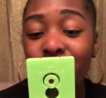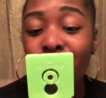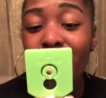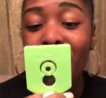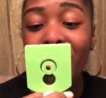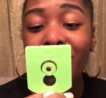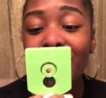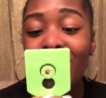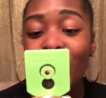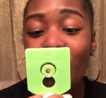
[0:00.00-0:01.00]
We haven't looked at
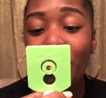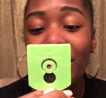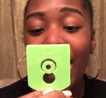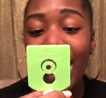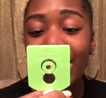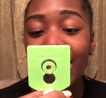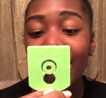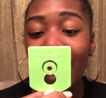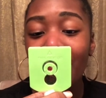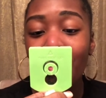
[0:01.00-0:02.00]
this one, but I see a
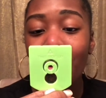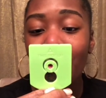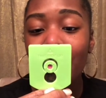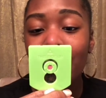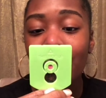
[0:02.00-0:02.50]
lot of monkeys.